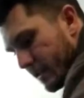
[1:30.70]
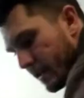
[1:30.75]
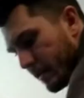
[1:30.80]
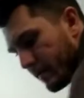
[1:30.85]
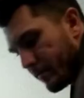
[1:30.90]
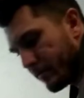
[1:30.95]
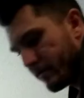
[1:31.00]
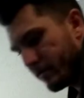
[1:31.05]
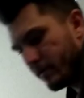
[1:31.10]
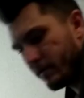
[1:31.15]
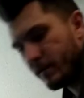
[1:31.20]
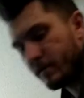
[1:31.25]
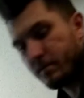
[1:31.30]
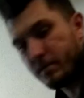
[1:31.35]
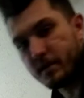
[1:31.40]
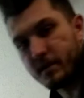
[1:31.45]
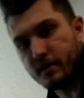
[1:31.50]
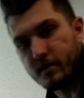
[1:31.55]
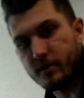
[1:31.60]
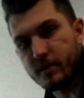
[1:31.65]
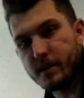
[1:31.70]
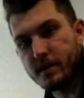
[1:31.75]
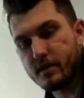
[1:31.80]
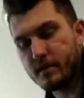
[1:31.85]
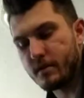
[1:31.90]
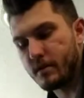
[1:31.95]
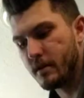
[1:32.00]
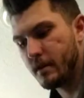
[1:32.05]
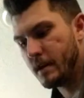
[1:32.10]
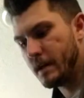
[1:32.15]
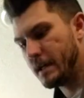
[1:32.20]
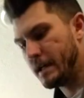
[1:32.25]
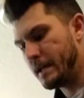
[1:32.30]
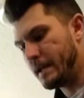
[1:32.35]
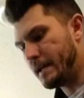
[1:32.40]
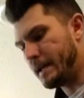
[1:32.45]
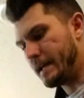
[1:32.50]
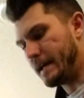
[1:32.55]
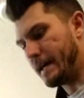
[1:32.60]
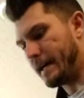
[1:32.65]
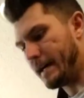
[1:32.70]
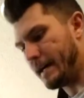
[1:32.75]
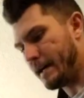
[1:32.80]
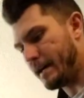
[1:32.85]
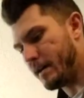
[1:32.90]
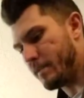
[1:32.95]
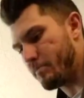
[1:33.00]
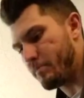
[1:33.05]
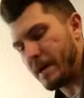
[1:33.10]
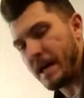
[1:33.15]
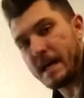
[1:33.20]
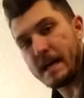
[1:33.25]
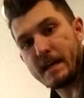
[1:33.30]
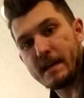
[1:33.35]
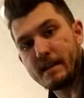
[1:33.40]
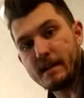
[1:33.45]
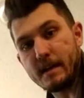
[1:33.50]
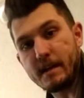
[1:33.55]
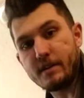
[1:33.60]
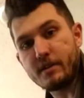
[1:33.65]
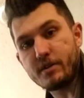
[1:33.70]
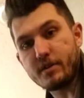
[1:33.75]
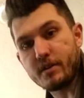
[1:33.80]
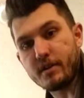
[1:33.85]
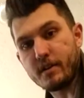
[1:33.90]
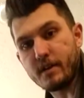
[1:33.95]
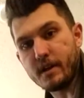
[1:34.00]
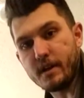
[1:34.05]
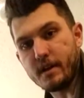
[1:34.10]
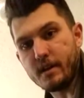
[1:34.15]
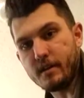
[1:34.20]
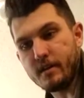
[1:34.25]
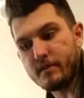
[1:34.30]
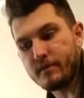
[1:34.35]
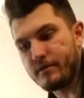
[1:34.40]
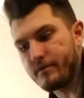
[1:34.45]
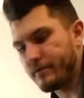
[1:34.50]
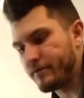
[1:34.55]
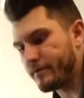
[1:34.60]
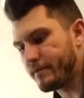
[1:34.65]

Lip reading: depth to it, but the real pad nature of